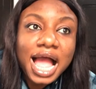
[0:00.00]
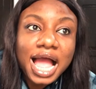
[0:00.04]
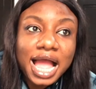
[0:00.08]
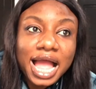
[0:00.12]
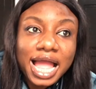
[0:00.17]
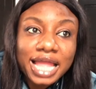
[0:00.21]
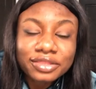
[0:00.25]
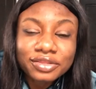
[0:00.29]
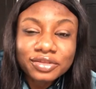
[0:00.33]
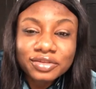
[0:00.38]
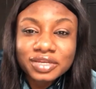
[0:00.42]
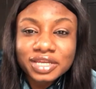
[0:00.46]

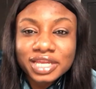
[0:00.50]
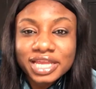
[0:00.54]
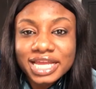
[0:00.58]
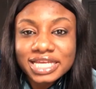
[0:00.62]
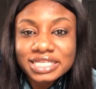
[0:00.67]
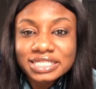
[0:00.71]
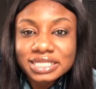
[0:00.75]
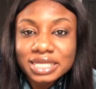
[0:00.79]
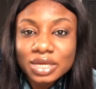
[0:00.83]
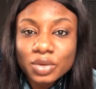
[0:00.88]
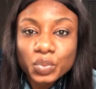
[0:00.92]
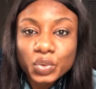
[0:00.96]
I told you
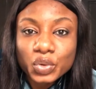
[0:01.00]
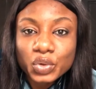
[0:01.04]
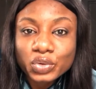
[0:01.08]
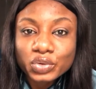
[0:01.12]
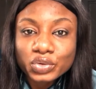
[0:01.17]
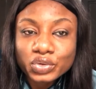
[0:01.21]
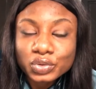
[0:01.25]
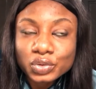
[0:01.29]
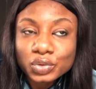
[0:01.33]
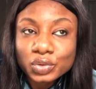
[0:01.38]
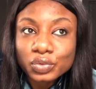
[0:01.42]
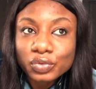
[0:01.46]
guys that we
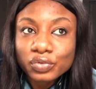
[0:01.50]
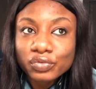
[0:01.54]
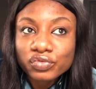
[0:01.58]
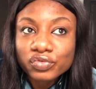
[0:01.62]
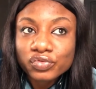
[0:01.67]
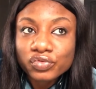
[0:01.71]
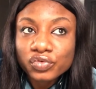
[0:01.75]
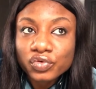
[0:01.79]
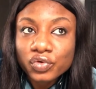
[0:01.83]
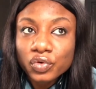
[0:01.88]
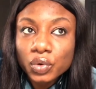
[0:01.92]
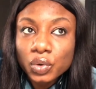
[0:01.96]
couldn't go
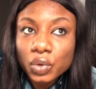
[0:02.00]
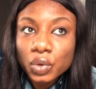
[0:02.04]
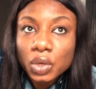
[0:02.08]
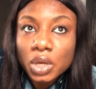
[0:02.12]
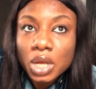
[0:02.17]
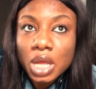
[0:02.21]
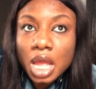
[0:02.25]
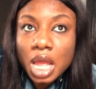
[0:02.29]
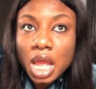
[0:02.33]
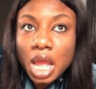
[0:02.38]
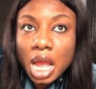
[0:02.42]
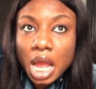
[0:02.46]
for
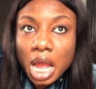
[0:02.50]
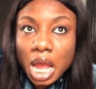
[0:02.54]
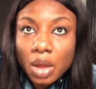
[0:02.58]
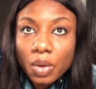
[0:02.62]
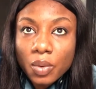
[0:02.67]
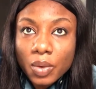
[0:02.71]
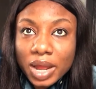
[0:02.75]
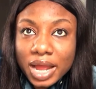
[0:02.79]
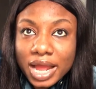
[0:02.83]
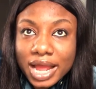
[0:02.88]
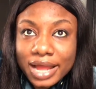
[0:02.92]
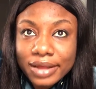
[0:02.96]

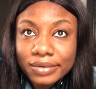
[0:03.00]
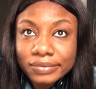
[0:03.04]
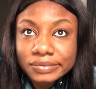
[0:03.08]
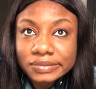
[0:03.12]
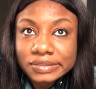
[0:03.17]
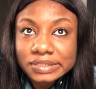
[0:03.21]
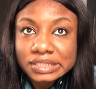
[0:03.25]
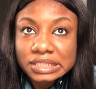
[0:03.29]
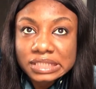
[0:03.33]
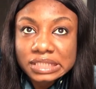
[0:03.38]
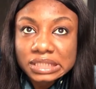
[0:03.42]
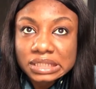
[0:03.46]
our
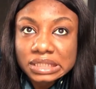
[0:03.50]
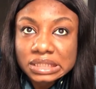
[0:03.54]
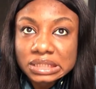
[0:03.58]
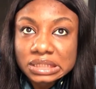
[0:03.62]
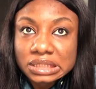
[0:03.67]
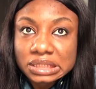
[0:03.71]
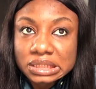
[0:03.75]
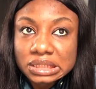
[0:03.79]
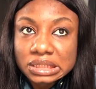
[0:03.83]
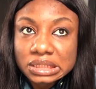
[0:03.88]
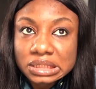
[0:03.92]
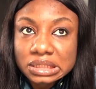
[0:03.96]
outing.
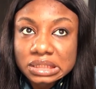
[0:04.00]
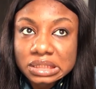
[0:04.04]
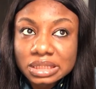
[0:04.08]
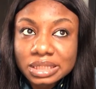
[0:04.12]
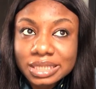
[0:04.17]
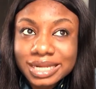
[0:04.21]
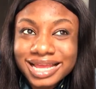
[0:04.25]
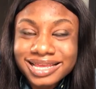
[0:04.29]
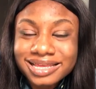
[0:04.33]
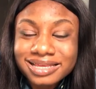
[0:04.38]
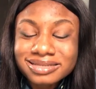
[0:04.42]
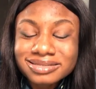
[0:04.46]

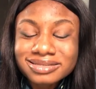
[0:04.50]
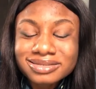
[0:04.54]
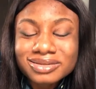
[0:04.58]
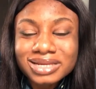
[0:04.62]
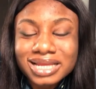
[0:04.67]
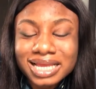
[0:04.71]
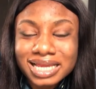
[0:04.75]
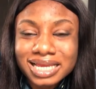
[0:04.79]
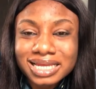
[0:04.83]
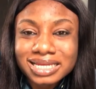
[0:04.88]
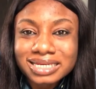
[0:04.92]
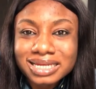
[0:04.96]
Like, it's not
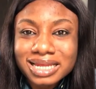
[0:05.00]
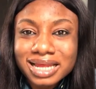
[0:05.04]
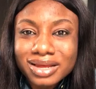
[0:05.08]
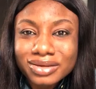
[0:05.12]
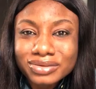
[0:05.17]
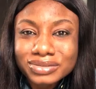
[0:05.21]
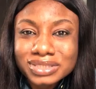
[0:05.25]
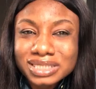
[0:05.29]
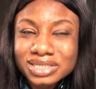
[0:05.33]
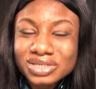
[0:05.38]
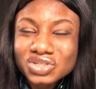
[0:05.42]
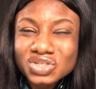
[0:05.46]
like an
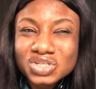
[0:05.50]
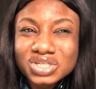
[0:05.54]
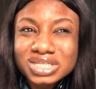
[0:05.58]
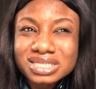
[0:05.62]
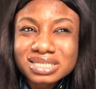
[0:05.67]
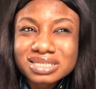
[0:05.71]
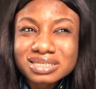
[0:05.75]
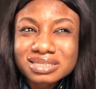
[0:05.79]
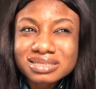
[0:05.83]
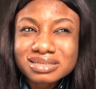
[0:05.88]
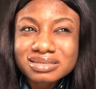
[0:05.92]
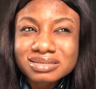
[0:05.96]
outing, it's
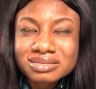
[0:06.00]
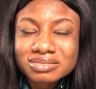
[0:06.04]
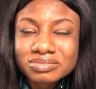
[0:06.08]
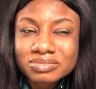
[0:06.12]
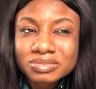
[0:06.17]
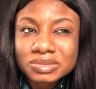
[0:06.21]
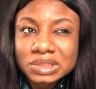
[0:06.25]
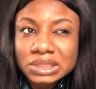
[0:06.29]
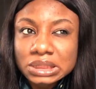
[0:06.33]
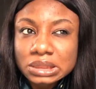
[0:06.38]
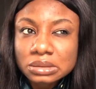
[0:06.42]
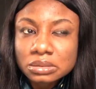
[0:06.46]
just
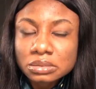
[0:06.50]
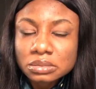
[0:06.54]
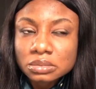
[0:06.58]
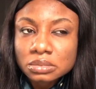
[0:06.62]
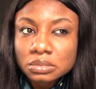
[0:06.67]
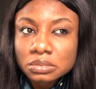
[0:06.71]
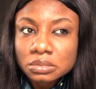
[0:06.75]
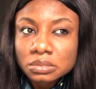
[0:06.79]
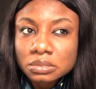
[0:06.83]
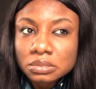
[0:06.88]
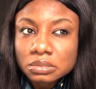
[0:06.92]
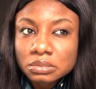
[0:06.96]

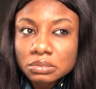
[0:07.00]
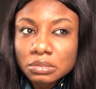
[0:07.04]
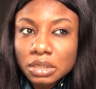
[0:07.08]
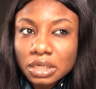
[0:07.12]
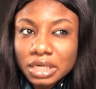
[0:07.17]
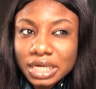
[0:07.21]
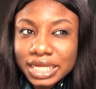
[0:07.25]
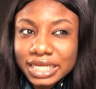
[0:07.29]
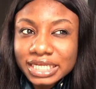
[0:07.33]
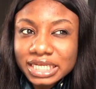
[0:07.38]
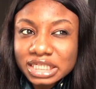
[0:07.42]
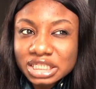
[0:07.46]
more
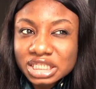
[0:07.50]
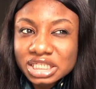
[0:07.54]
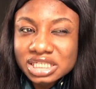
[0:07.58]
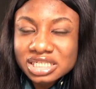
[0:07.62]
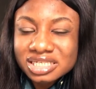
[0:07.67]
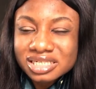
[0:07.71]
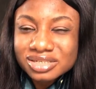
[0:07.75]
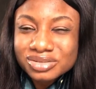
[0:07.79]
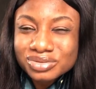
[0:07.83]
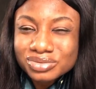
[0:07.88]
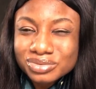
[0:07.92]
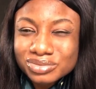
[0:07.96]
like a
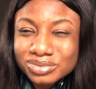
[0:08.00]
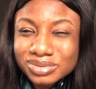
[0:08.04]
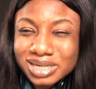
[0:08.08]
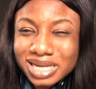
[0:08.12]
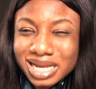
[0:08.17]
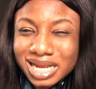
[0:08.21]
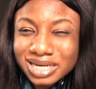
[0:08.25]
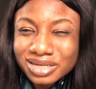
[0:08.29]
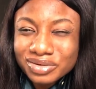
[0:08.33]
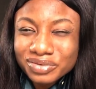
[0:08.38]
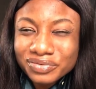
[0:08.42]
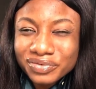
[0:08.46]
chill
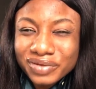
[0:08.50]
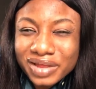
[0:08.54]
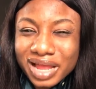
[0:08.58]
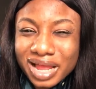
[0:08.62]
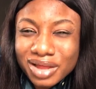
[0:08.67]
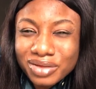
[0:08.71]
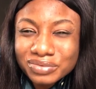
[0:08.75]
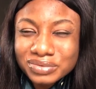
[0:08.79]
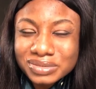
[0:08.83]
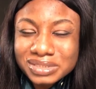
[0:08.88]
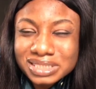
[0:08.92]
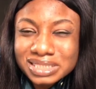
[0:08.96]
kind of
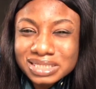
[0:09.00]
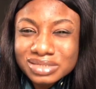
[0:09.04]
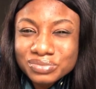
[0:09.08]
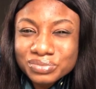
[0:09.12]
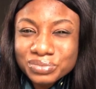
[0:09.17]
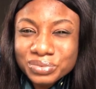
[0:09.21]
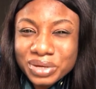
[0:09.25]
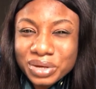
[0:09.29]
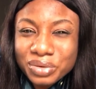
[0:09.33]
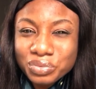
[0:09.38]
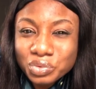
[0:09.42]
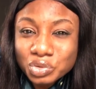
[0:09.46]
outing
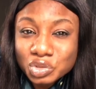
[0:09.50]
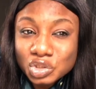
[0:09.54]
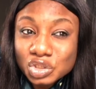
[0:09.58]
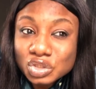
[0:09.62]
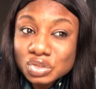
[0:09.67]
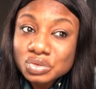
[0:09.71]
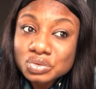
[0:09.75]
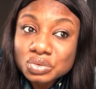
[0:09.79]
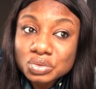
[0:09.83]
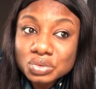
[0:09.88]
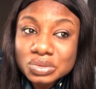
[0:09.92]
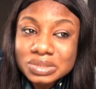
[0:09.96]
where we
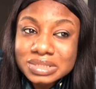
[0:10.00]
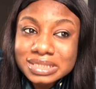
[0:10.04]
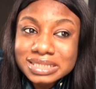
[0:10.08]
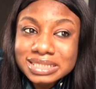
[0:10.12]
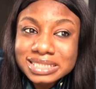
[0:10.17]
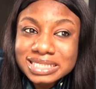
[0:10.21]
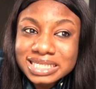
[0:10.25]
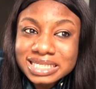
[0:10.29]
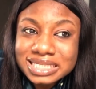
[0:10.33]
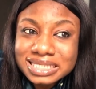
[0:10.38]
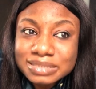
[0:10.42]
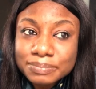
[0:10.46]
just go
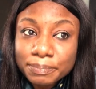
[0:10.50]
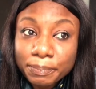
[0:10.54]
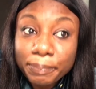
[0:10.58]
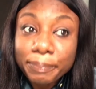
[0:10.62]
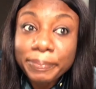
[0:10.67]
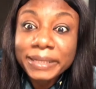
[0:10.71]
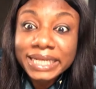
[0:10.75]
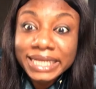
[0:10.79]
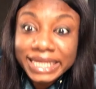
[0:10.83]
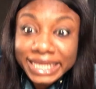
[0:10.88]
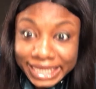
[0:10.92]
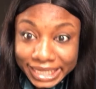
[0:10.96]
sit,
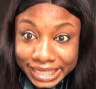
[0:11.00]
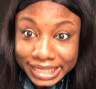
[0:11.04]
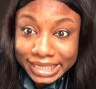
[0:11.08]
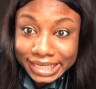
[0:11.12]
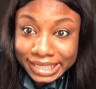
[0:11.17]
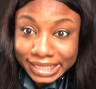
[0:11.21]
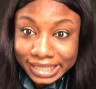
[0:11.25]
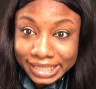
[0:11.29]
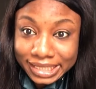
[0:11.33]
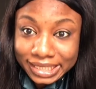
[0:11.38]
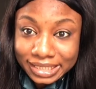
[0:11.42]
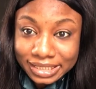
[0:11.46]
play.
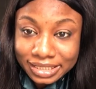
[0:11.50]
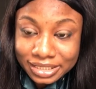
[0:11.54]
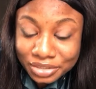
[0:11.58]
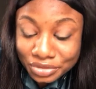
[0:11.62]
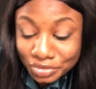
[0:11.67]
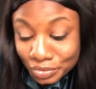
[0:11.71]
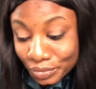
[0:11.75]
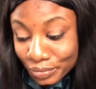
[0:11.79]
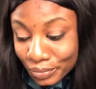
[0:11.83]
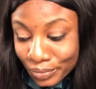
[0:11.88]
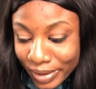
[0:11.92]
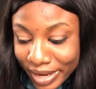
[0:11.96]
You
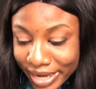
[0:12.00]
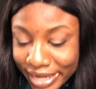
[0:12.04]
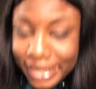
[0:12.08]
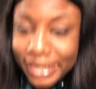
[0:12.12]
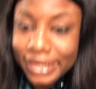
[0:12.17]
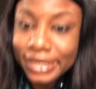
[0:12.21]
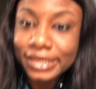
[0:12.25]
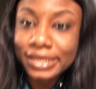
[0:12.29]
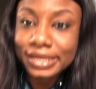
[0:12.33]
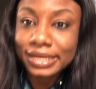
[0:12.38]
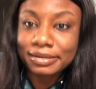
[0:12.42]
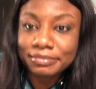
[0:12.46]
know why?
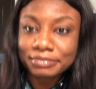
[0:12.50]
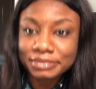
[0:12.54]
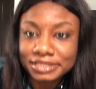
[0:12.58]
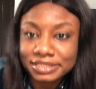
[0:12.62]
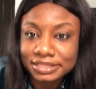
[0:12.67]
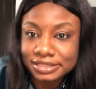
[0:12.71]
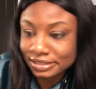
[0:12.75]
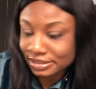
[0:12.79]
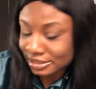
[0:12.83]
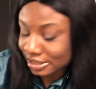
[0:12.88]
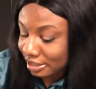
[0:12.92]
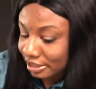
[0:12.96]
Let me
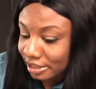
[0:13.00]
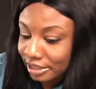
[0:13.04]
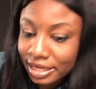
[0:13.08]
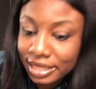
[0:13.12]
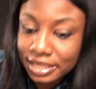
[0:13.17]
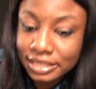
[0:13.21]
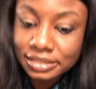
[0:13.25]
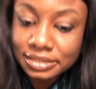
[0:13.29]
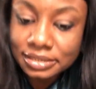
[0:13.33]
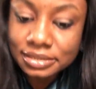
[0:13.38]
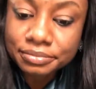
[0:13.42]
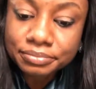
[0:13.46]
sit down,
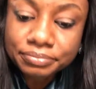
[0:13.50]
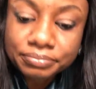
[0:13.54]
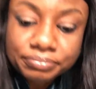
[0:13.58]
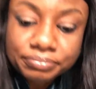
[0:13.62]
guys.